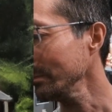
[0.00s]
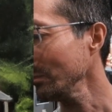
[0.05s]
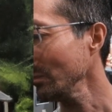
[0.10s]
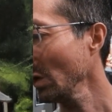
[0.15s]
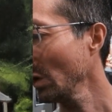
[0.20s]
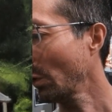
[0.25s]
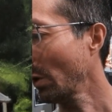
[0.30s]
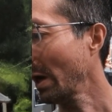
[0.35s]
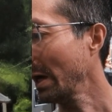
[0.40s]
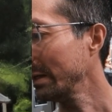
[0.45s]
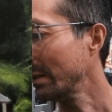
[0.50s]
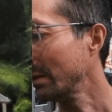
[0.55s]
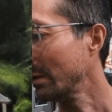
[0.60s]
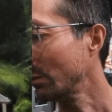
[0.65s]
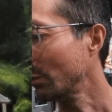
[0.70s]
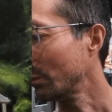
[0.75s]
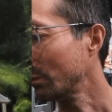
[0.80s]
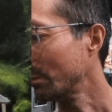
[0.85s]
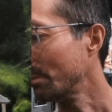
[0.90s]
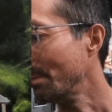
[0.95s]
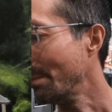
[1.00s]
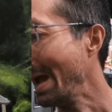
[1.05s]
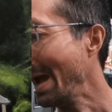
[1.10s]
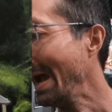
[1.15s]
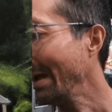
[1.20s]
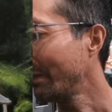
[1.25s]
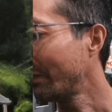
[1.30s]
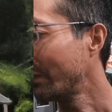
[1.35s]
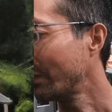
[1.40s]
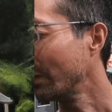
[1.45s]
Well, I didn't
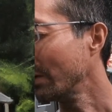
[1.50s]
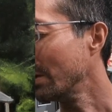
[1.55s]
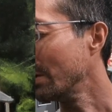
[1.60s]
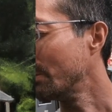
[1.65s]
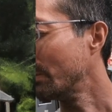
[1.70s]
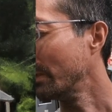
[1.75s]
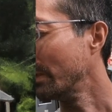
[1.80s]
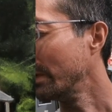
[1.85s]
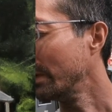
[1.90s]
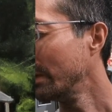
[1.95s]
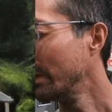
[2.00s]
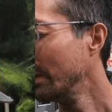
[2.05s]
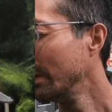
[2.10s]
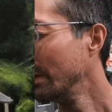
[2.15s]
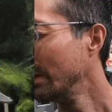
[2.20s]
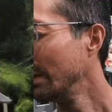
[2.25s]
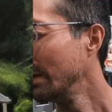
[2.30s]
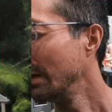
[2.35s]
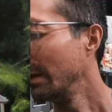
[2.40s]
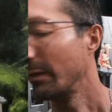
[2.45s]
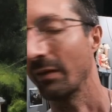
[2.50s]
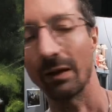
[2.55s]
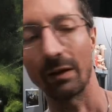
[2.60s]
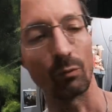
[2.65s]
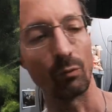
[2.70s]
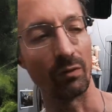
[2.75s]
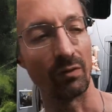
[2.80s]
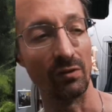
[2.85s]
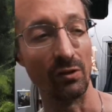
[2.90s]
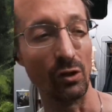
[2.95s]
master it, but it's like
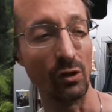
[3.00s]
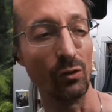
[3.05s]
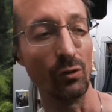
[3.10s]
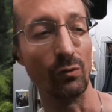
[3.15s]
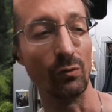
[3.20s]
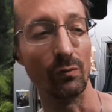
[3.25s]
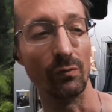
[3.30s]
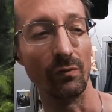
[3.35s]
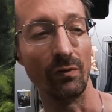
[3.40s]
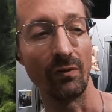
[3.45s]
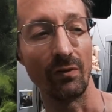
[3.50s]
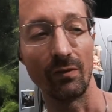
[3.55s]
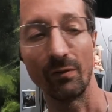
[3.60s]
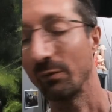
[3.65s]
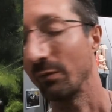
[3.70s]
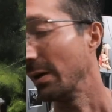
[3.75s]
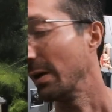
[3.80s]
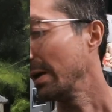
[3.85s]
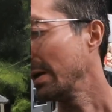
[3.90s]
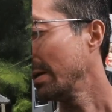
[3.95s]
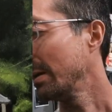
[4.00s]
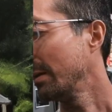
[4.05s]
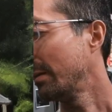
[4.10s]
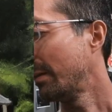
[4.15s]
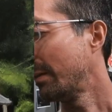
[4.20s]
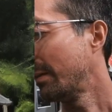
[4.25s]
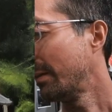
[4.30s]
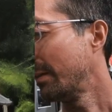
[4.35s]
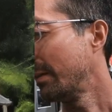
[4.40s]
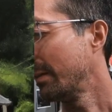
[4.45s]
with nudes, right?
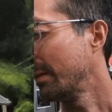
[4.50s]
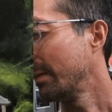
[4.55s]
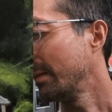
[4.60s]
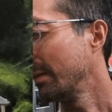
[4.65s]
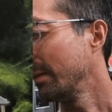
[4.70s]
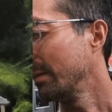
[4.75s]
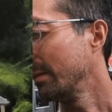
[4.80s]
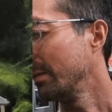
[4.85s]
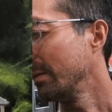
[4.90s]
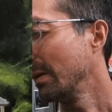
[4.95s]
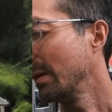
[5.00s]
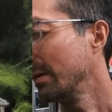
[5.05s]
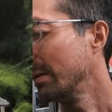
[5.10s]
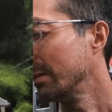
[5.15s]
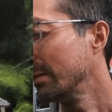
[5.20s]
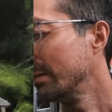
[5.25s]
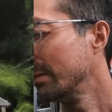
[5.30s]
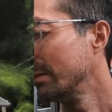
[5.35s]
You gotta